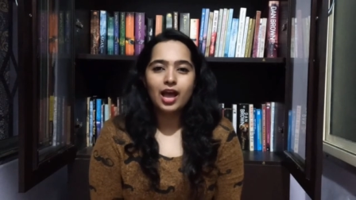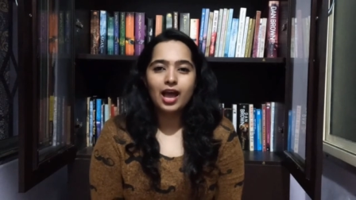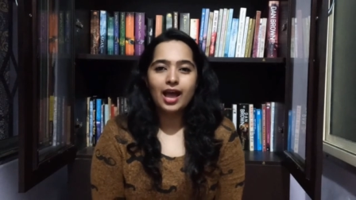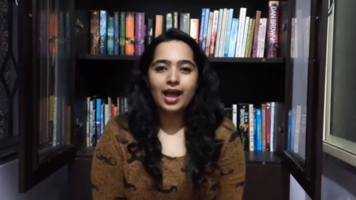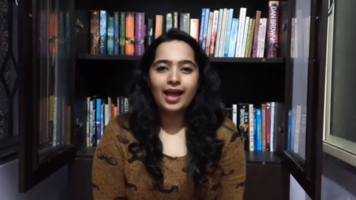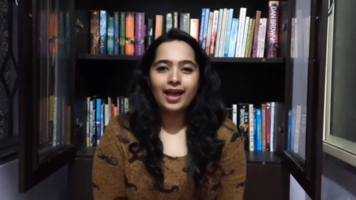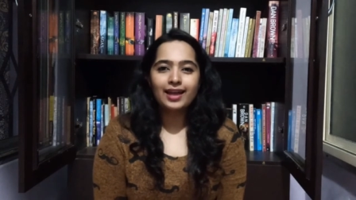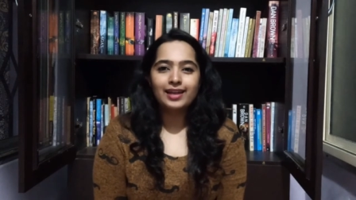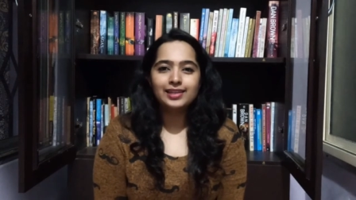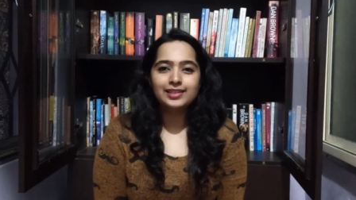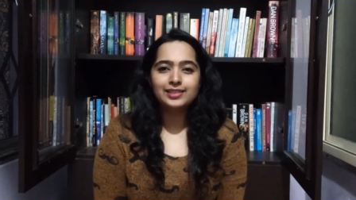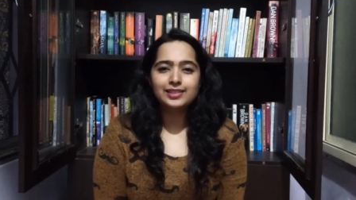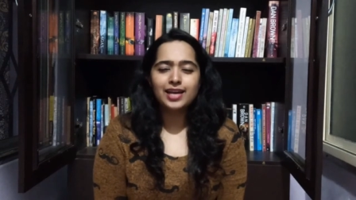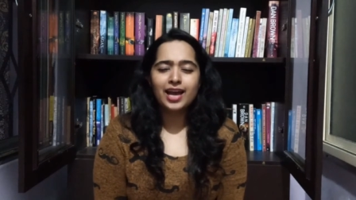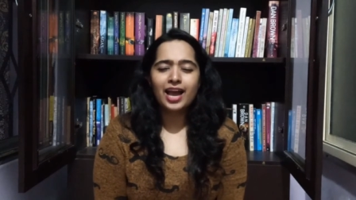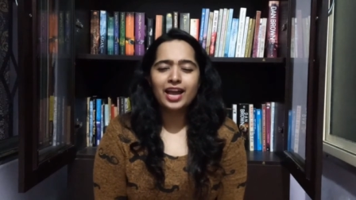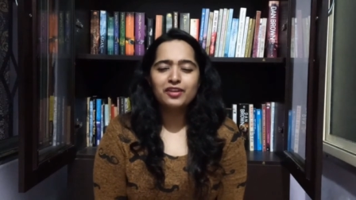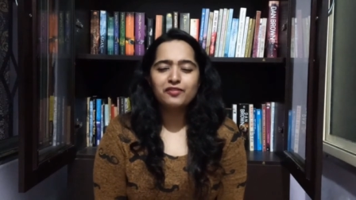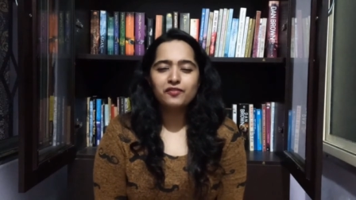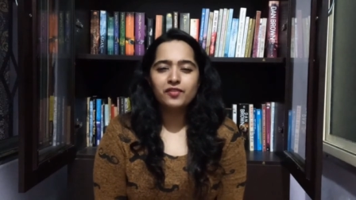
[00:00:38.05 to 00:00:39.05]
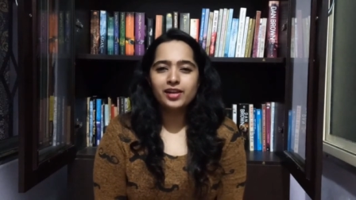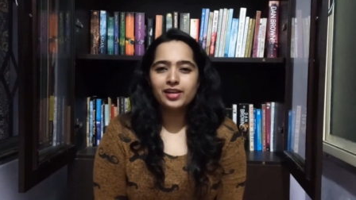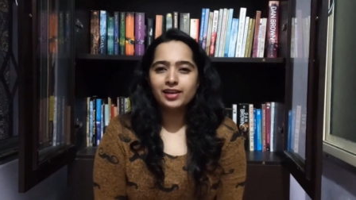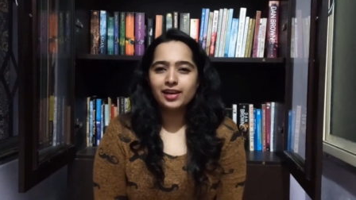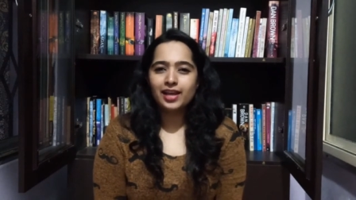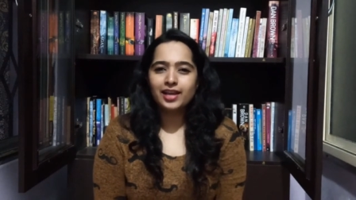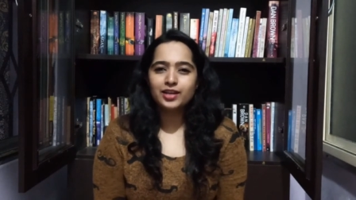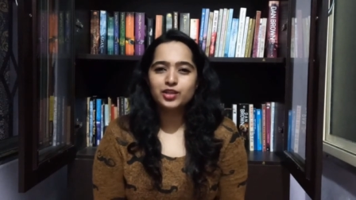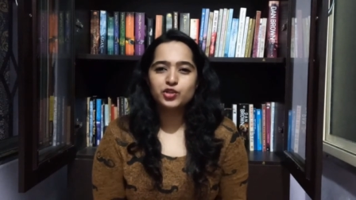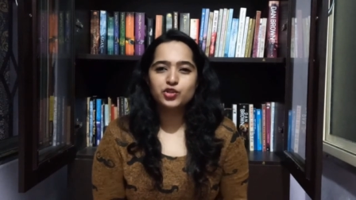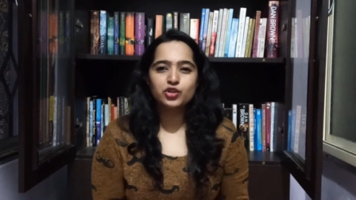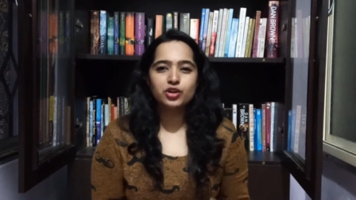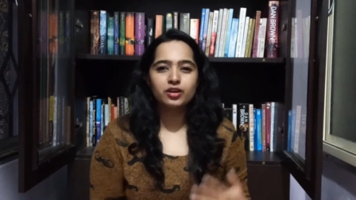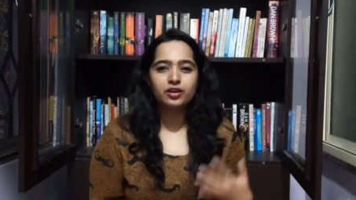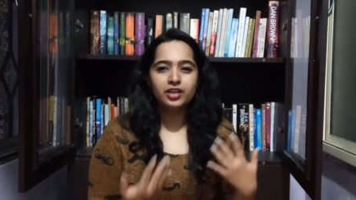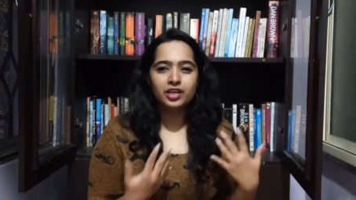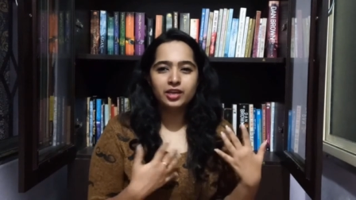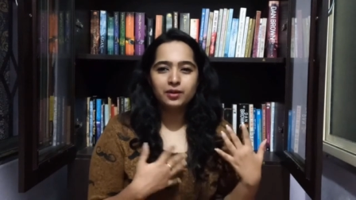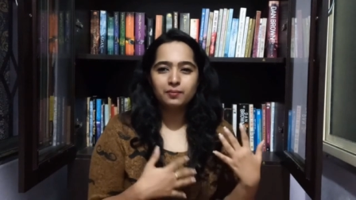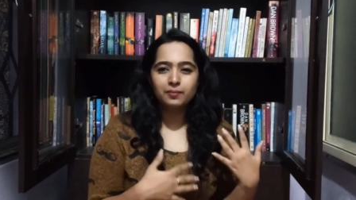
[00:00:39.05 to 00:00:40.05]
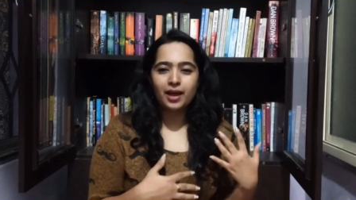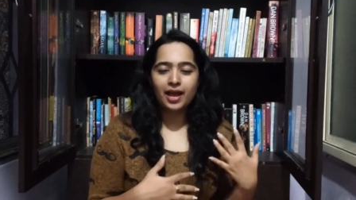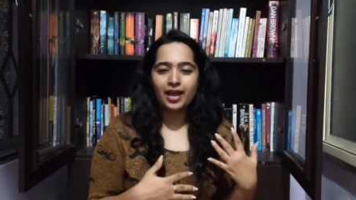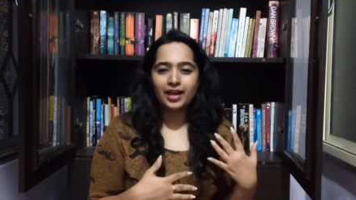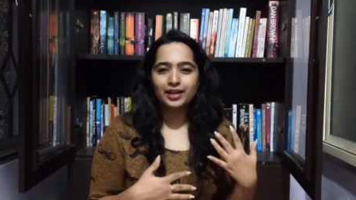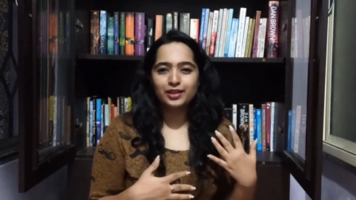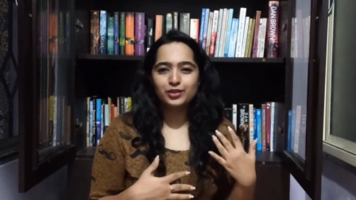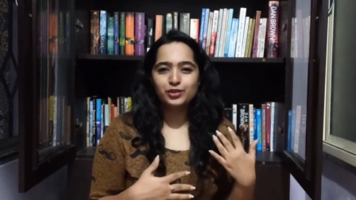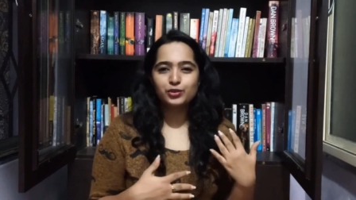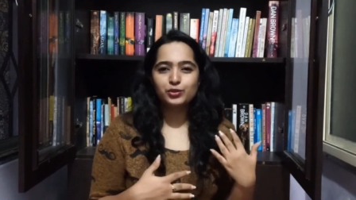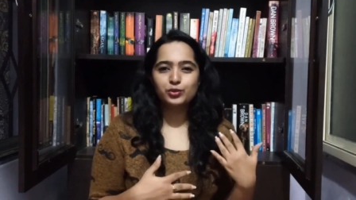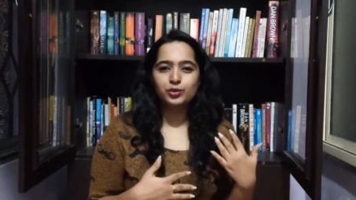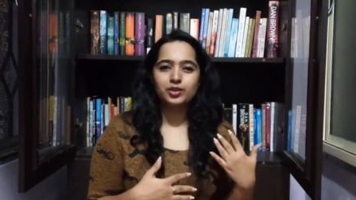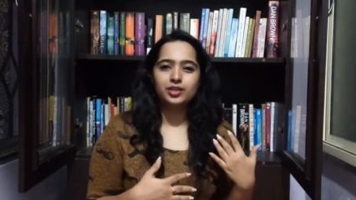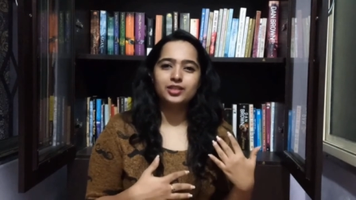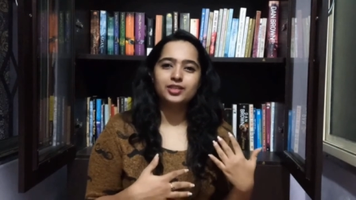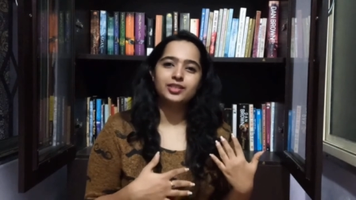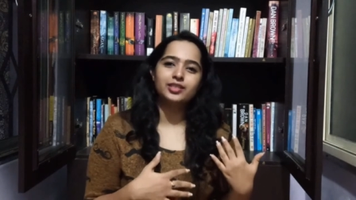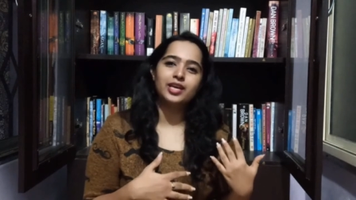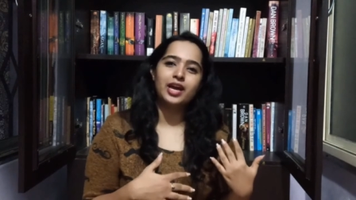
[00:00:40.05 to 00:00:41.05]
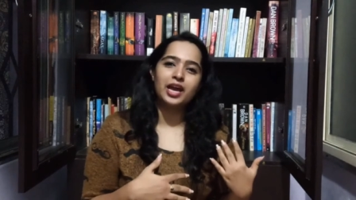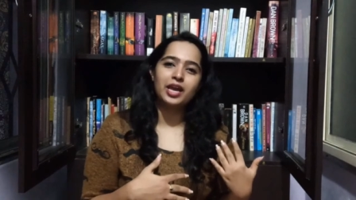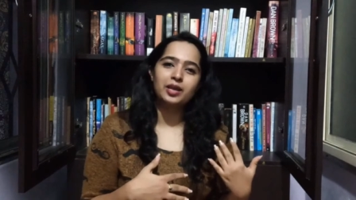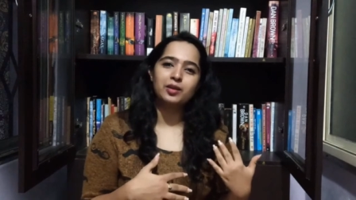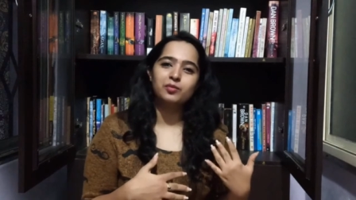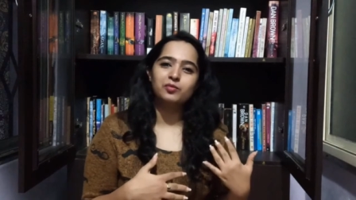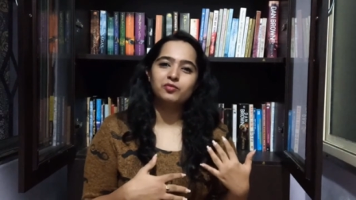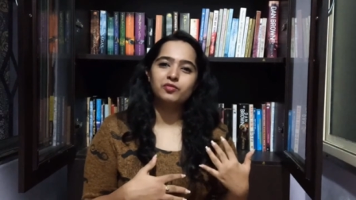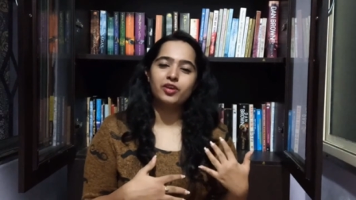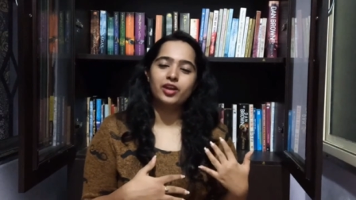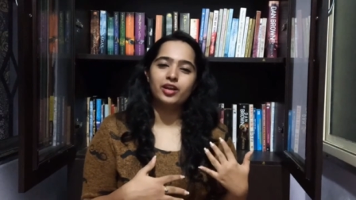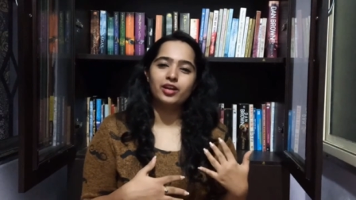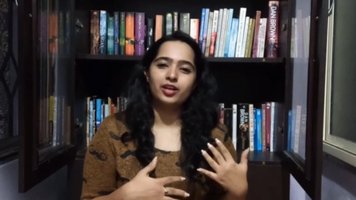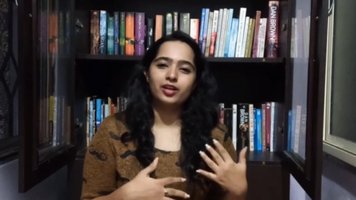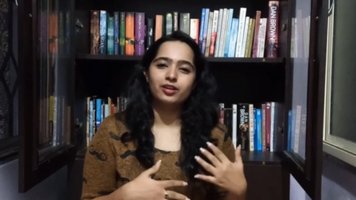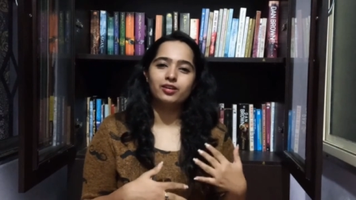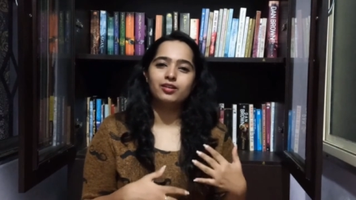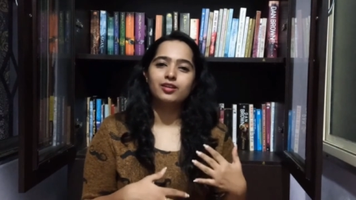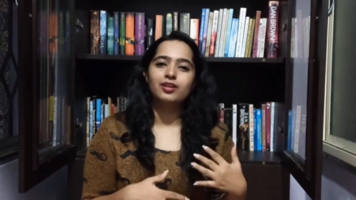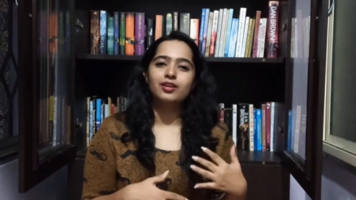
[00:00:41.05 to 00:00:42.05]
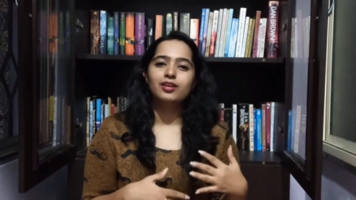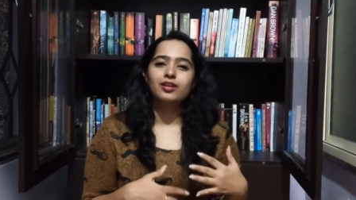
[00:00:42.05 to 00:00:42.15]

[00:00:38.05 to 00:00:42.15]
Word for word: and I felt like journeying back to a time where